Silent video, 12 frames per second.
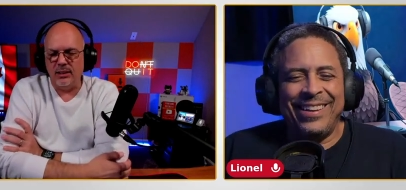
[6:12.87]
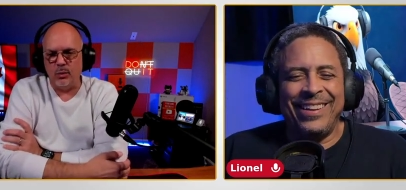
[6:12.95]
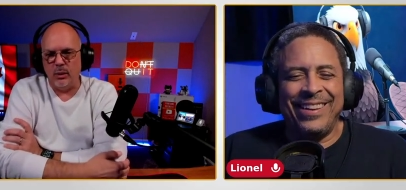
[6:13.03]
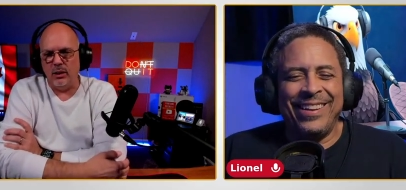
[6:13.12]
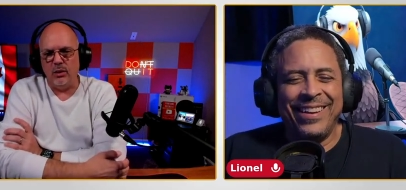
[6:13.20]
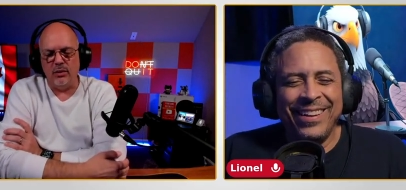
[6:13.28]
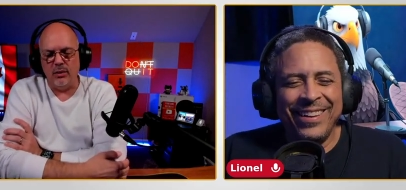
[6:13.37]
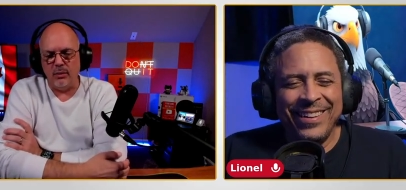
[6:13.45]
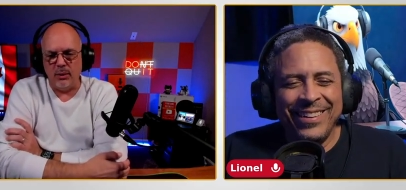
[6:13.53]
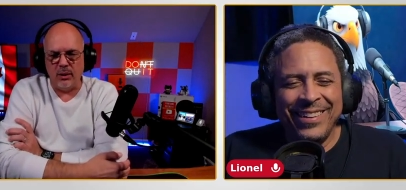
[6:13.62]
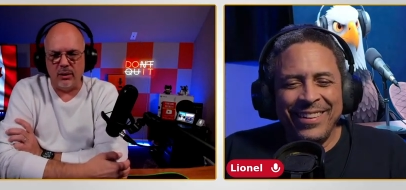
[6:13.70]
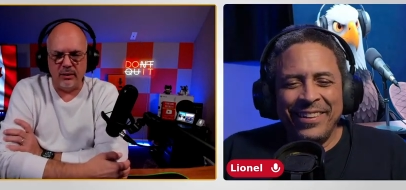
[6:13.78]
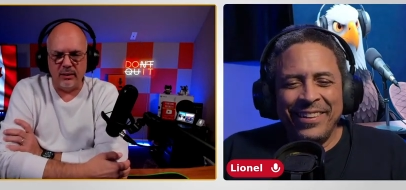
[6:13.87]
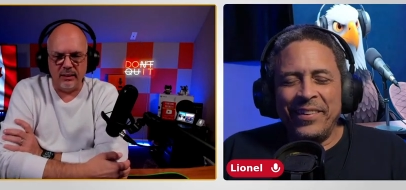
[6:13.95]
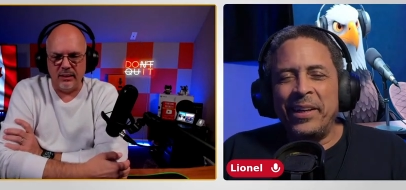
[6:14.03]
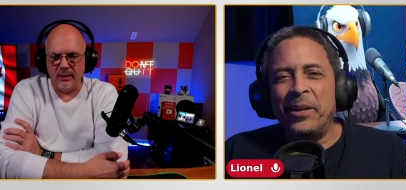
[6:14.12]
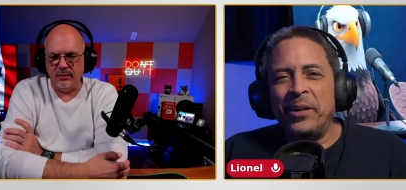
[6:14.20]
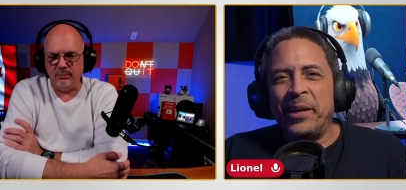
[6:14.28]
Speaker 1: well over the mark.
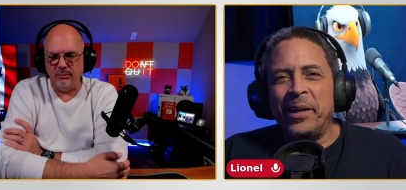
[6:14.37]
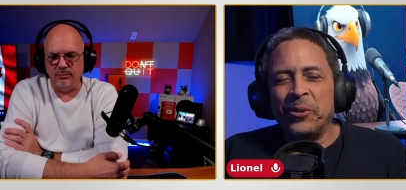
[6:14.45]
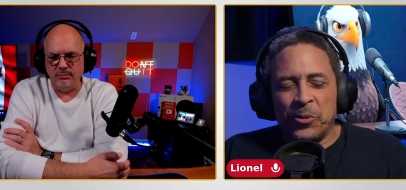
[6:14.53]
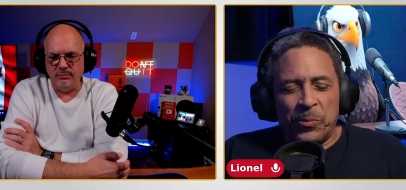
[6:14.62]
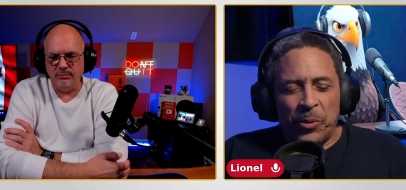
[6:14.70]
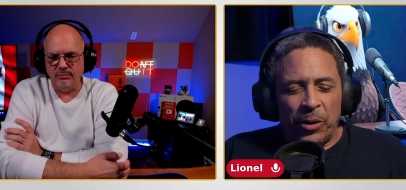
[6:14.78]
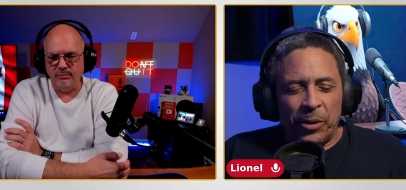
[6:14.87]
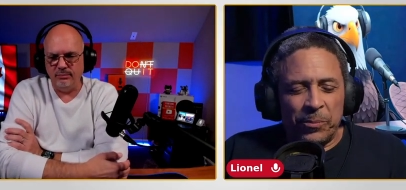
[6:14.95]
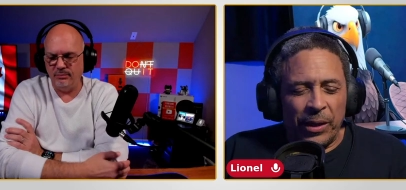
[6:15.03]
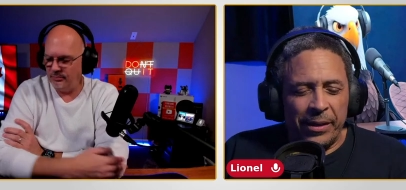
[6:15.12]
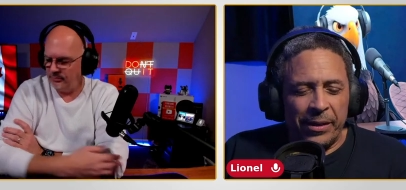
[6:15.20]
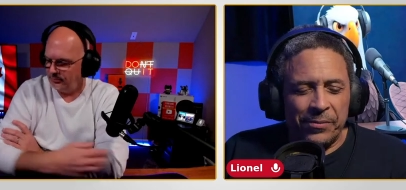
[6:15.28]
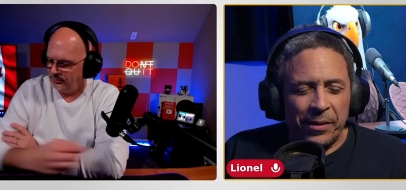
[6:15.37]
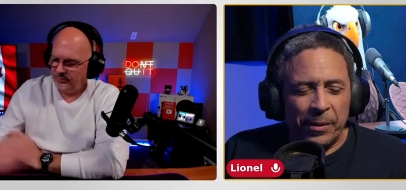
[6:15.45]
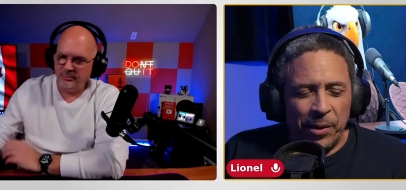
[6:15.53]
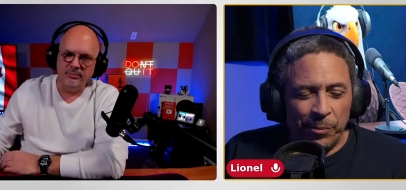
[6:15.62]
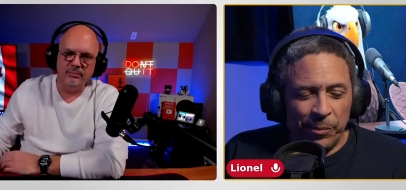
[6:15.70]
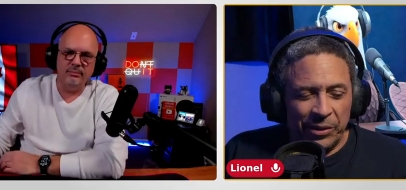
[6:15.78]
Speaker 2: But here's the bottom line. If
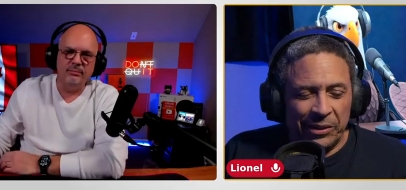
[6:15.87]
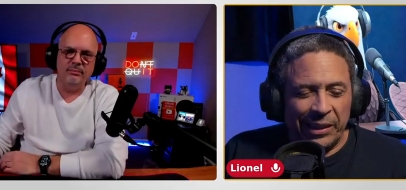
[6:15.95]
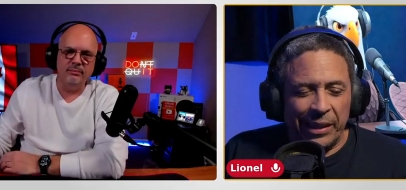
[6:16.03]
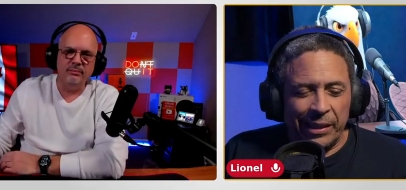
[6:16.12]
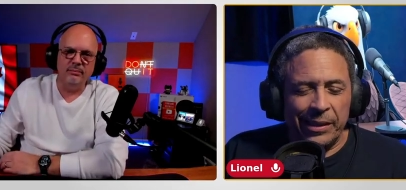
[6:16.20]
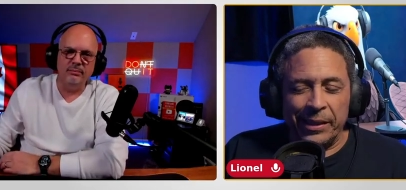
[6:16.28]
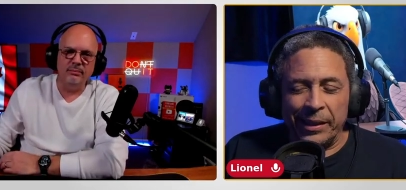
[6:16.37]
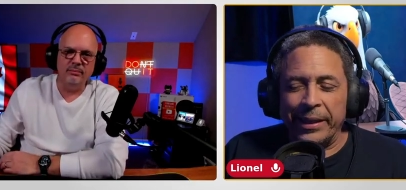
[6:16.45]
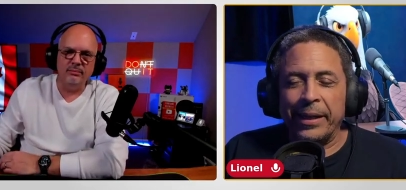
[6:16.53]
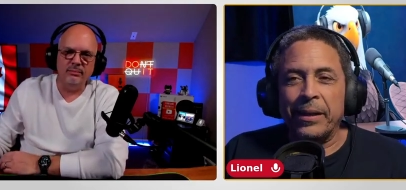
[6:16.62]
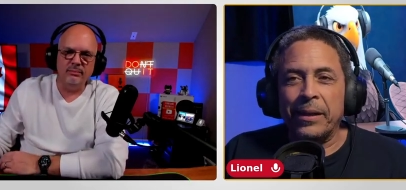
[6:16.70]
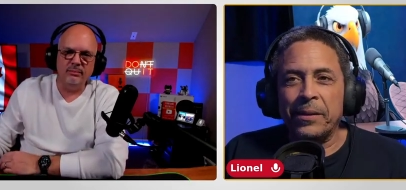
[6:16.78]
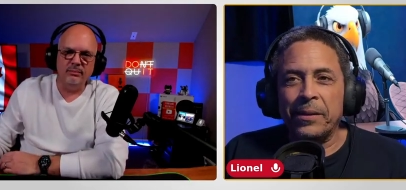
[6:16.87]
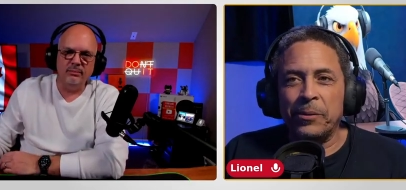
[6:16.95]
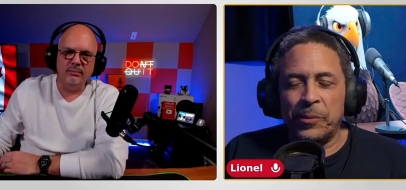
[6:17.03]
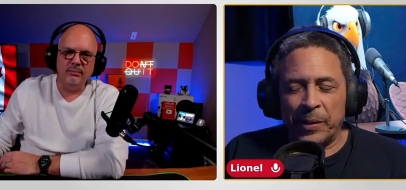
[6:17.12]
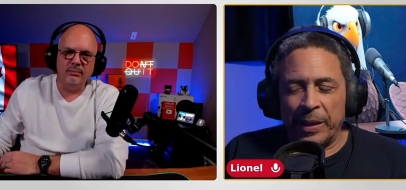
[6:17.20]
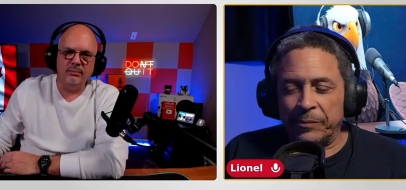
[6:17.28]
I'm not mistaken, and again, I
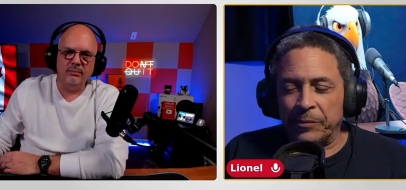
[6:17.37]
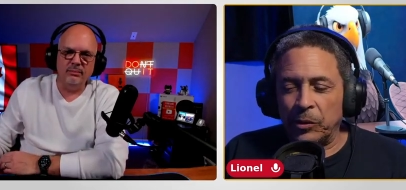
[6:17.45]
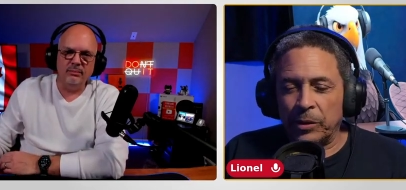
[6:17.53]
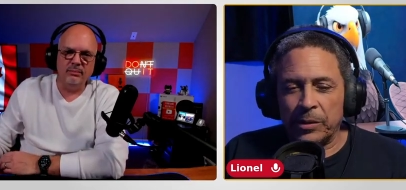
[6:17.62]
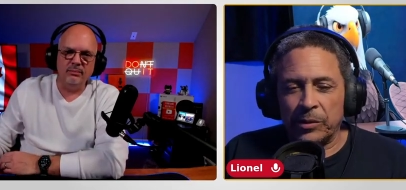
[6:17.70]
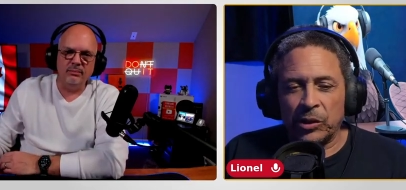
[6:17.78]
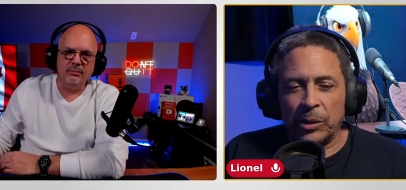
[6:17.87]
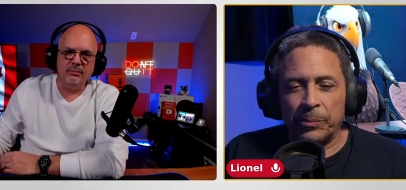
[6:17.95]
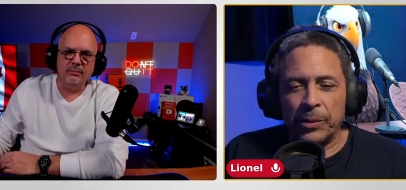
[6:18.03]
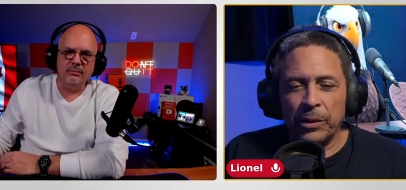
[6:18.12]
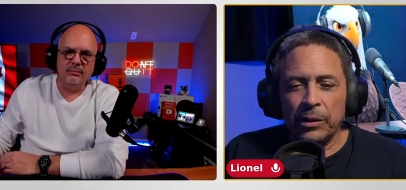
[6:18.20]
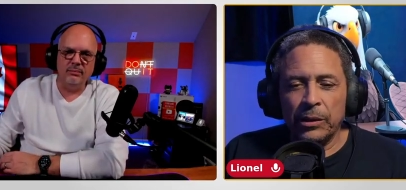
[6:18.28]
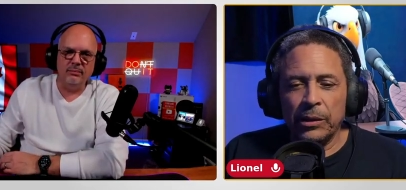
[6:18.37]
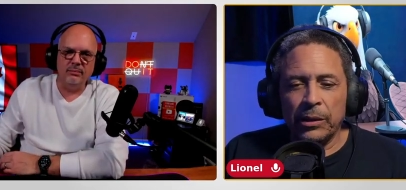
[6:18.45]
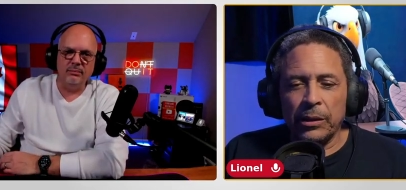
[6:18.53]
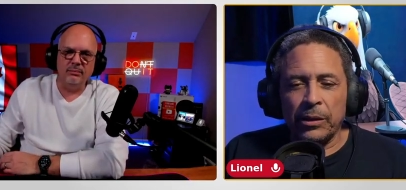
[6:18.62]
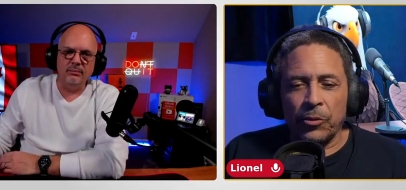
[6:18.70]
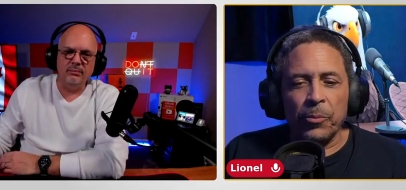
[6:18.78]
think we'd have to look this up,
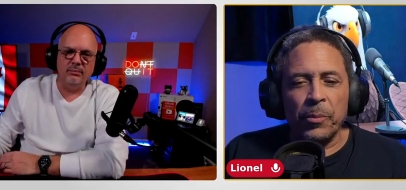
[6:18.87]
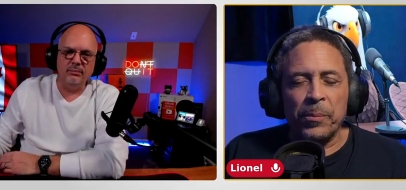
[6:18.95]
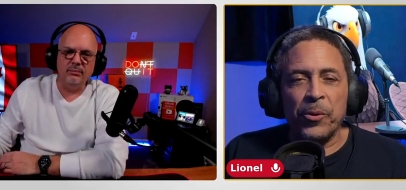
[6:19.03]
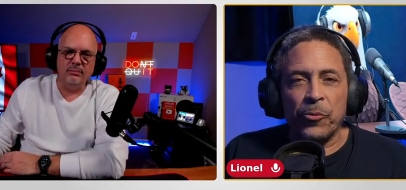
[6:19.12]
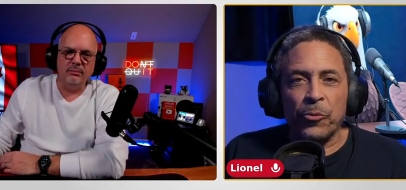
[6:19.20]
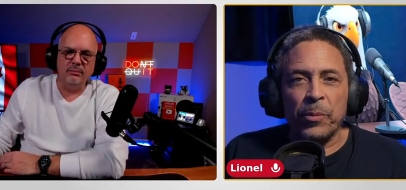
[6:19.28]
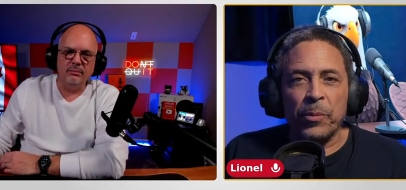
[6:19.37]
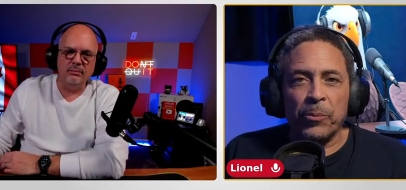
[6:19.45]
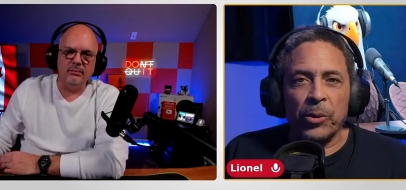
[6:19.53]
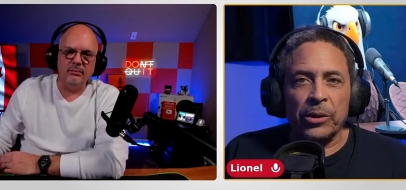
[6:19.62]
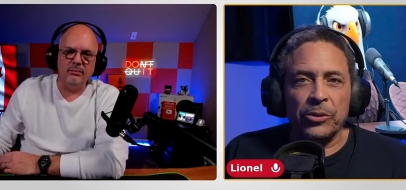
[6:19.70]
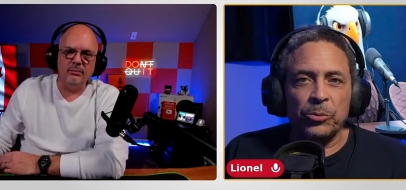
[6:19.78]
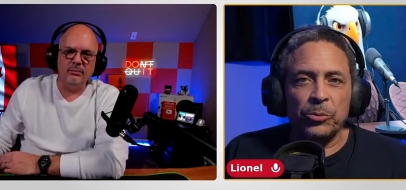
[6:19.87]
or maybe you remember, because you